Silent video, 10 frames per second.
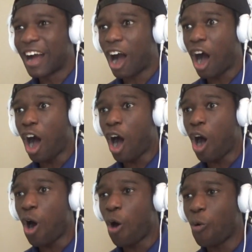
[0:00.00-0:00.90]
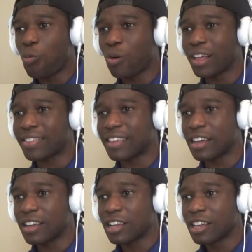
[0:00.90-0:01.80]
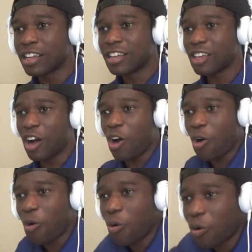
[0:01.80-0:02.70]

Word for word: Oh, what the? Yo.